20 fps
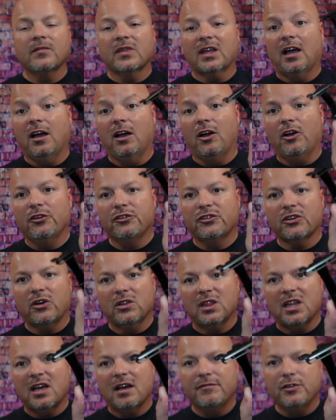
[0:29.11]
I also
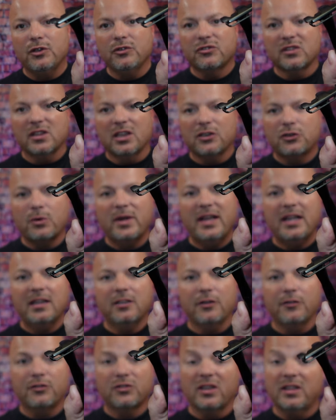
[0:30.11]
love using the Twig.
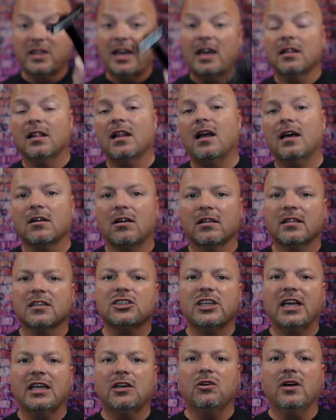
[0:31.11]
You've seen that a lot on the
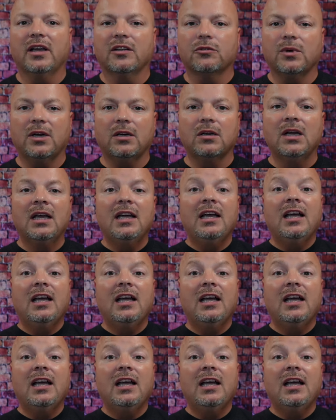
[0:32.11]
channel as well.